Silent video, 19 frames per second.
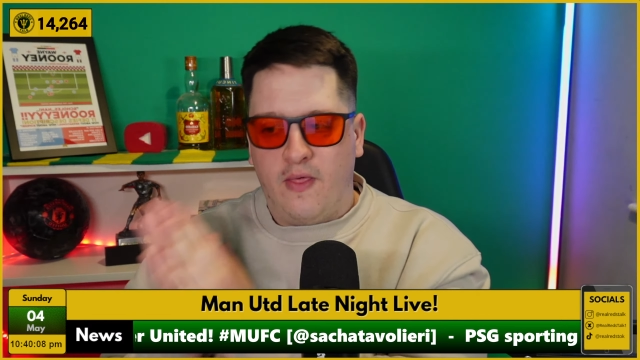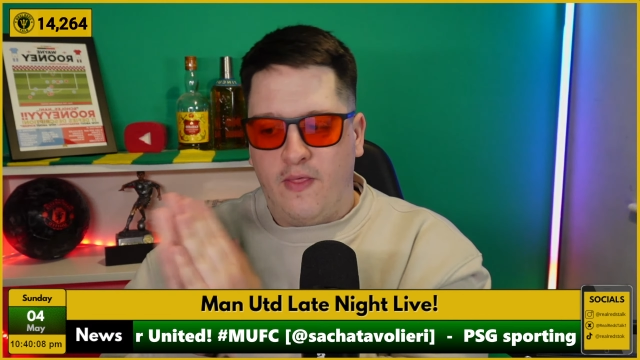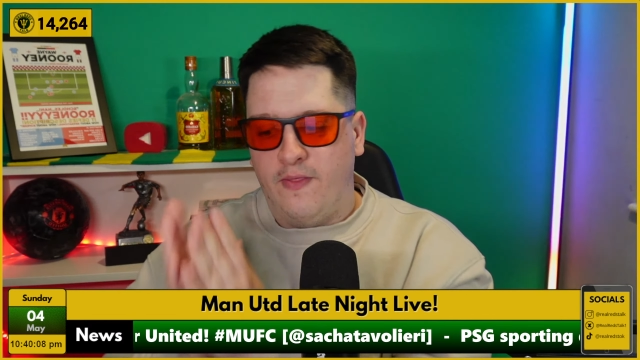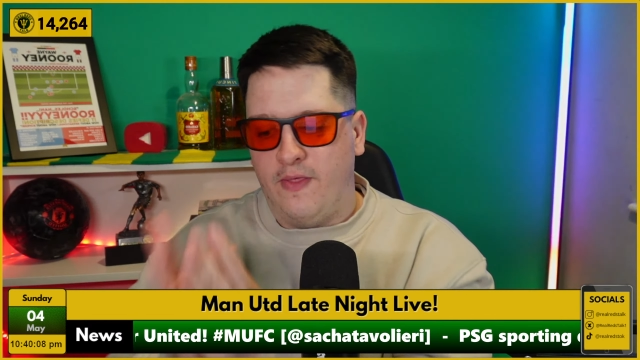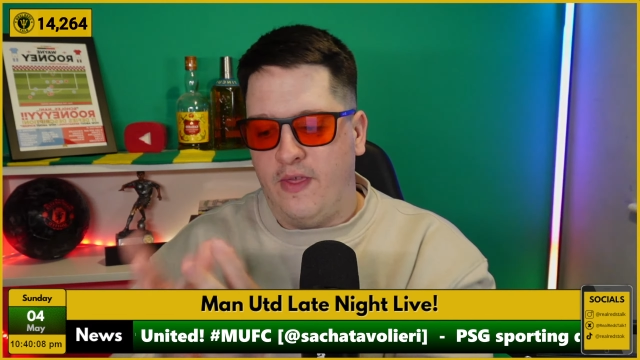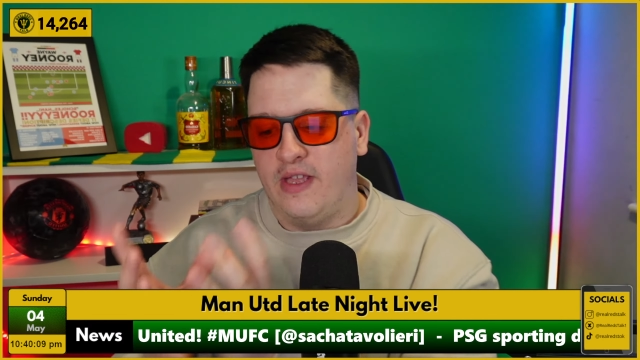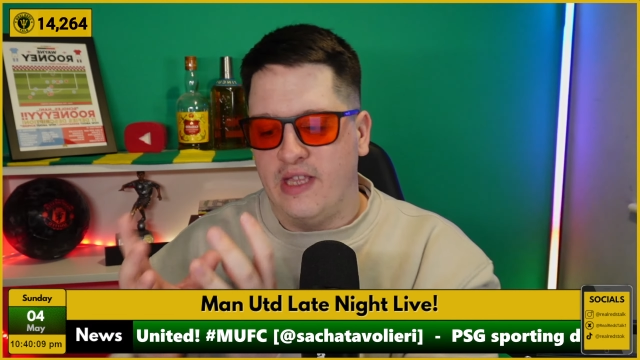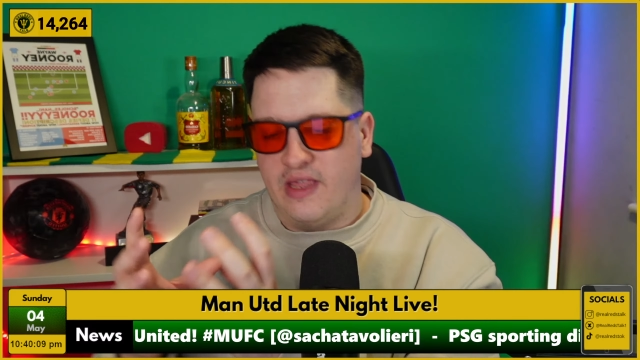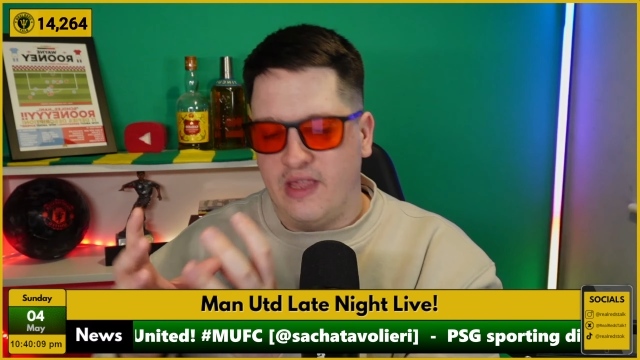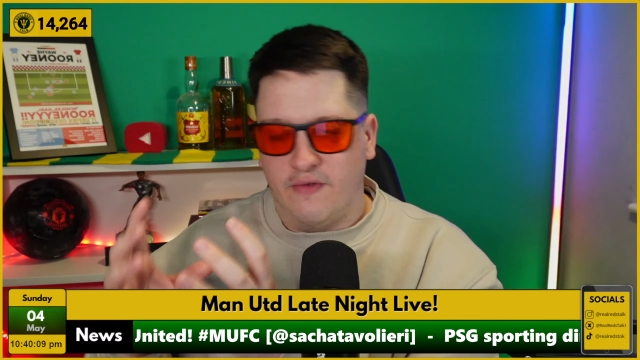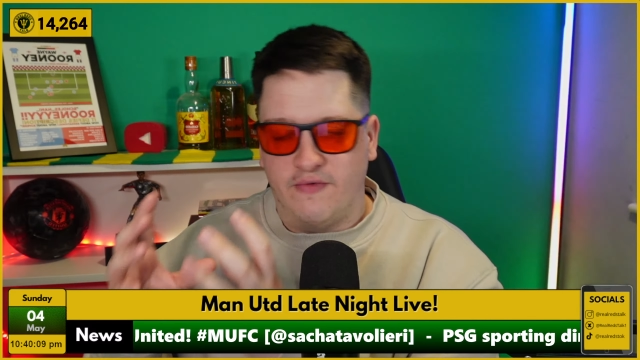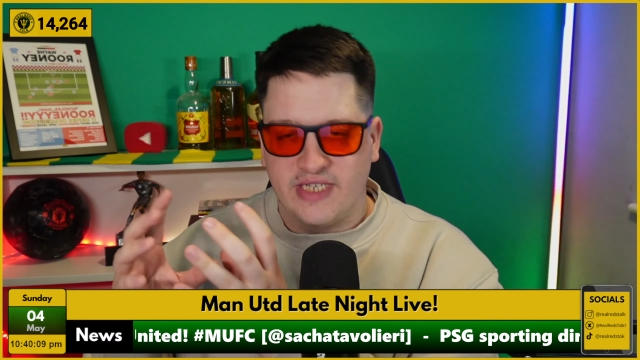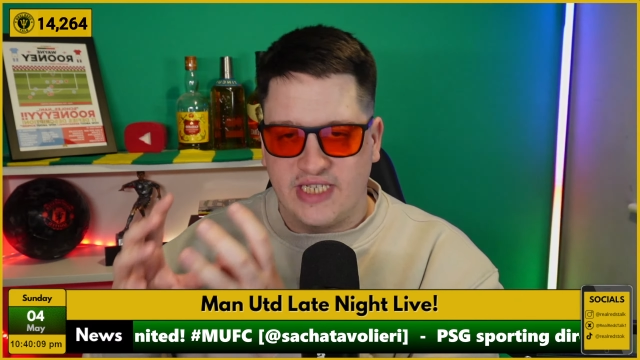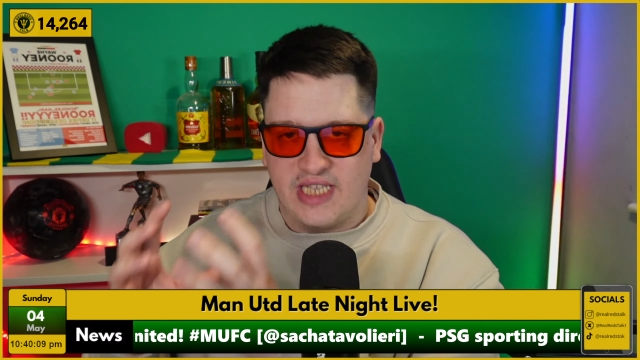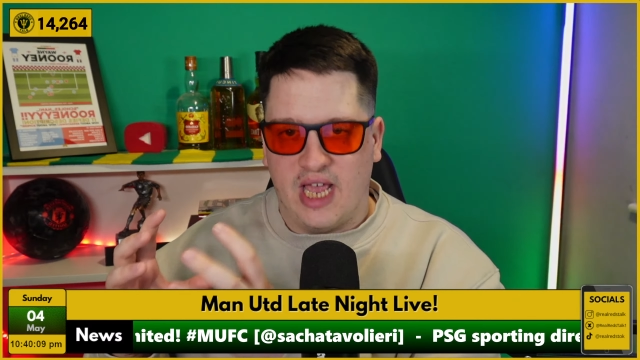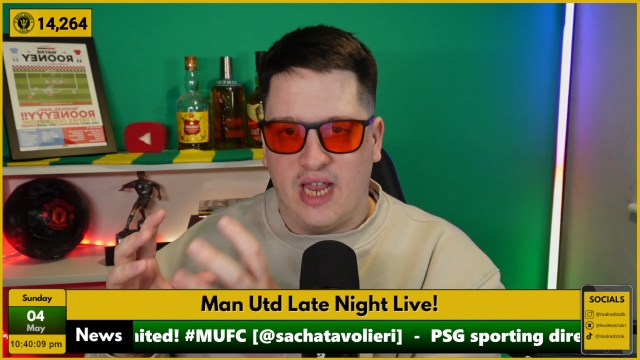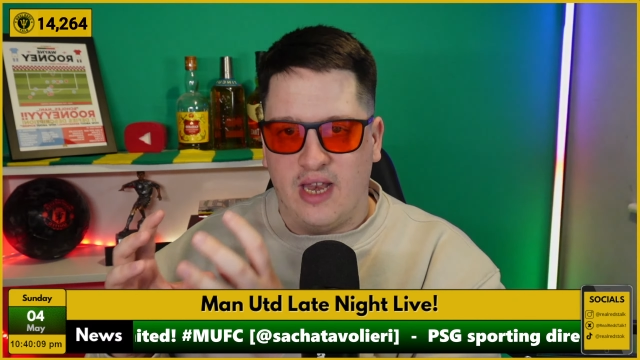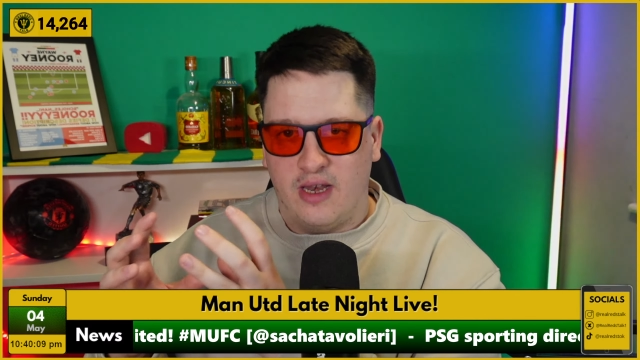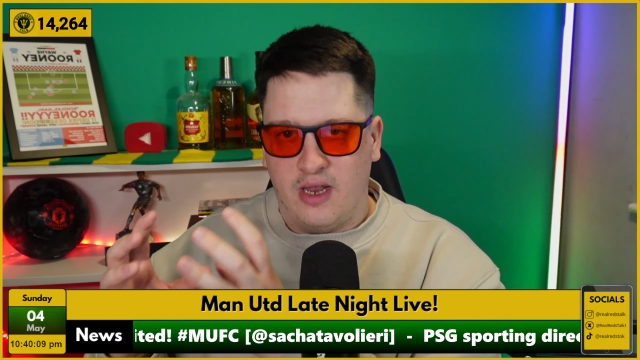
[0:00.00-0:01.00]
There is
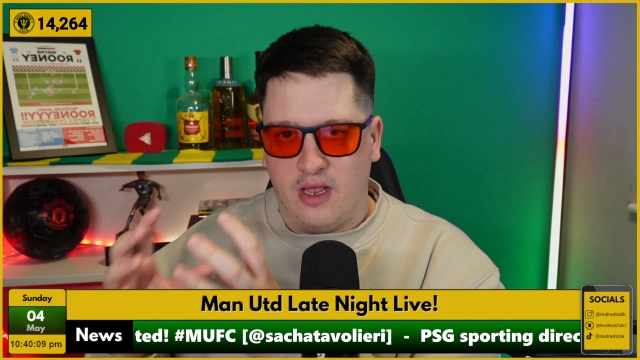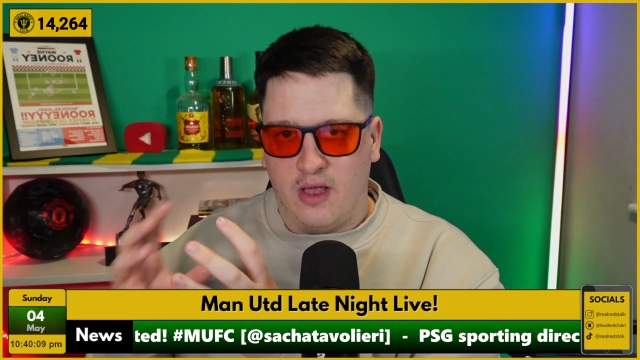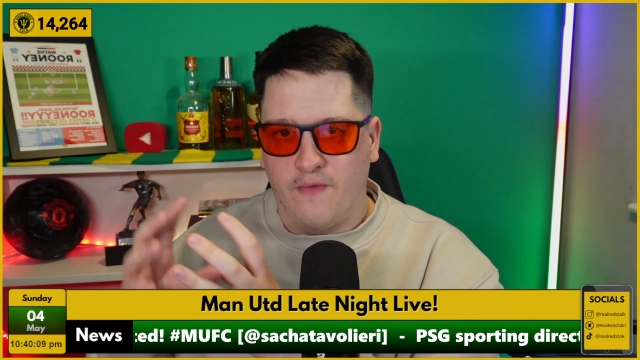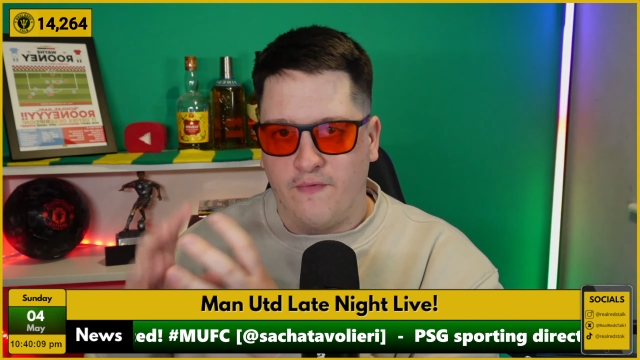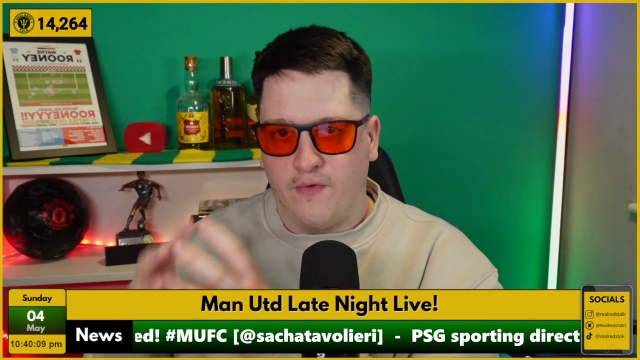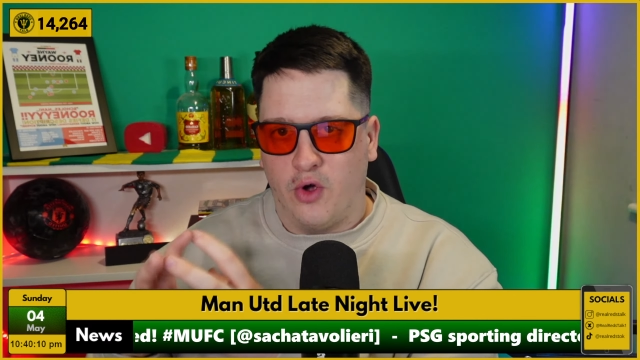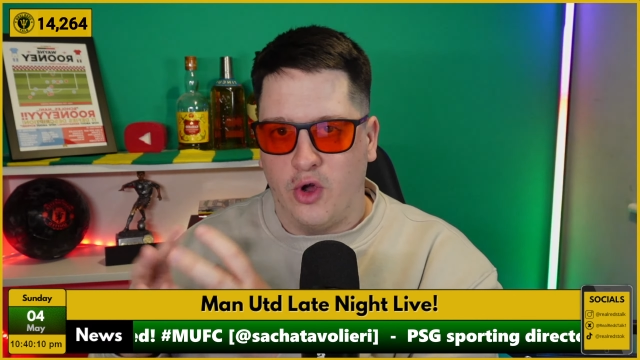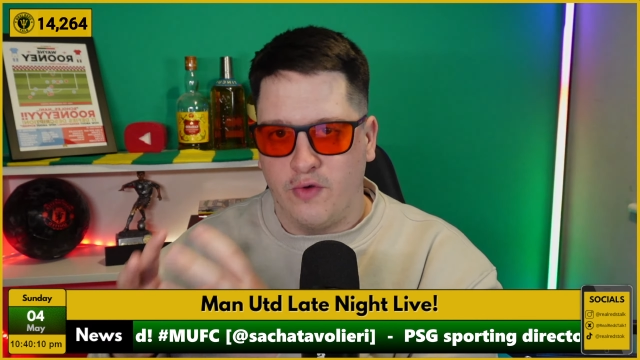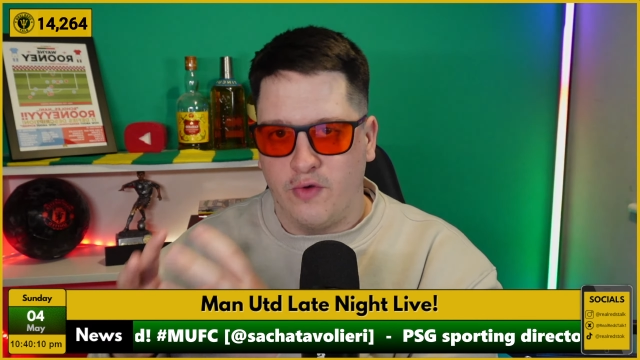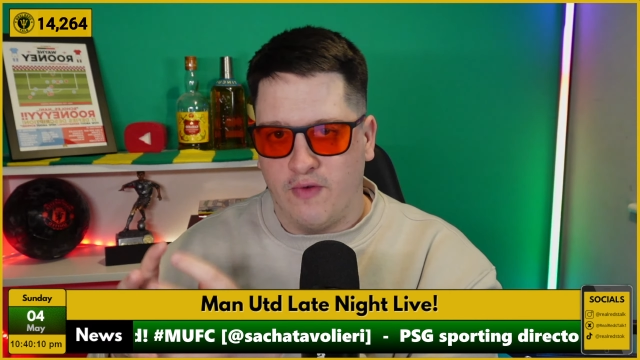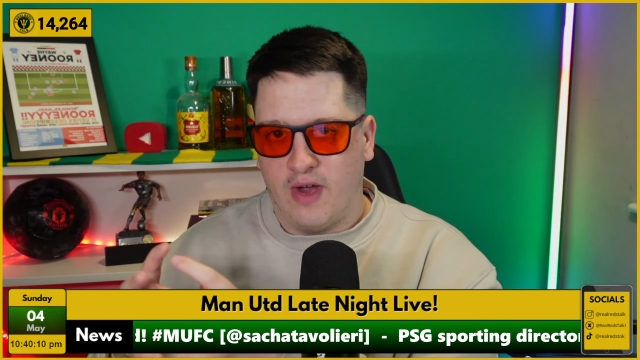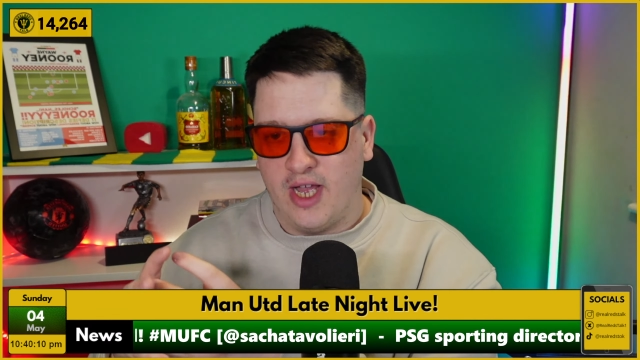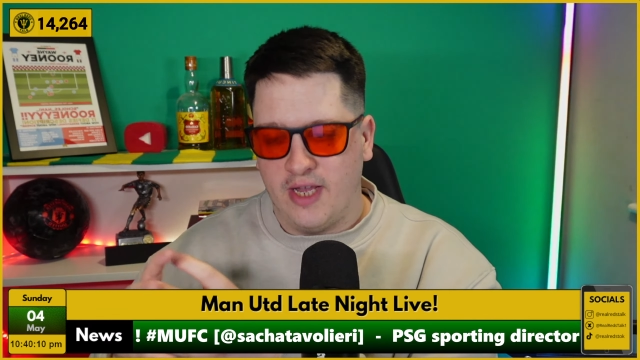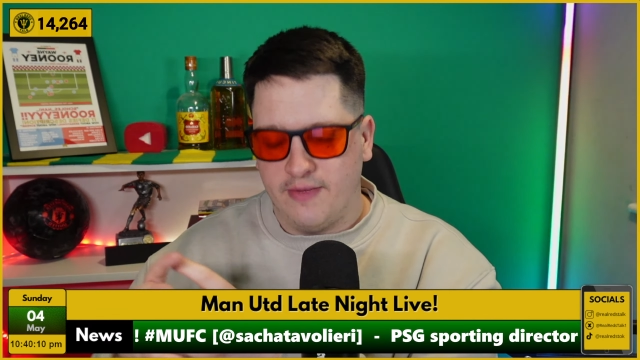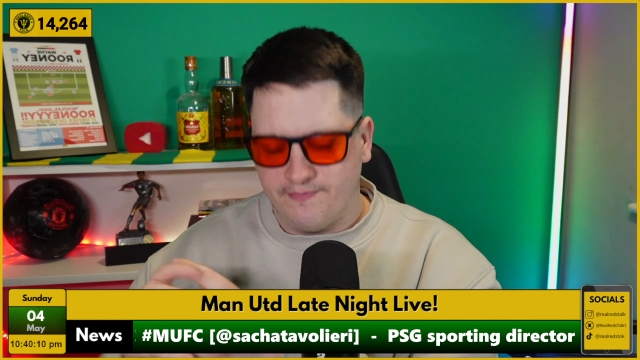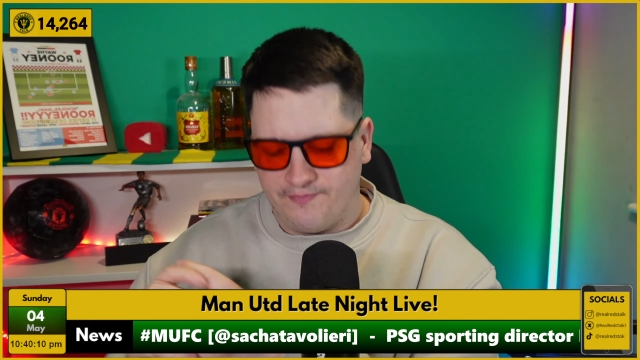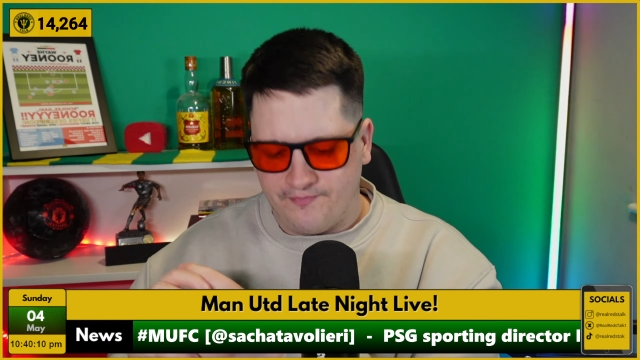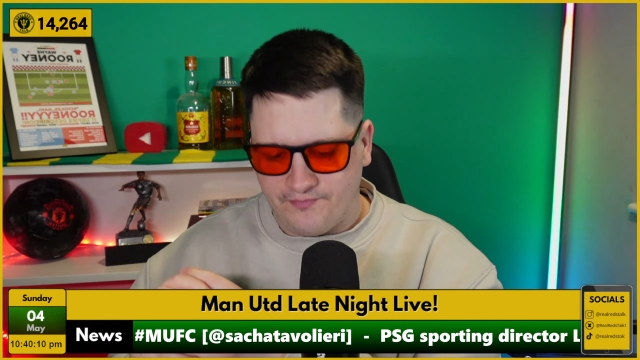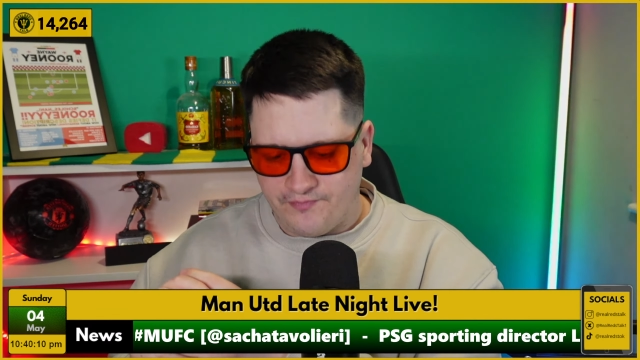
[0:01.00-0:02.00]
then a void, right?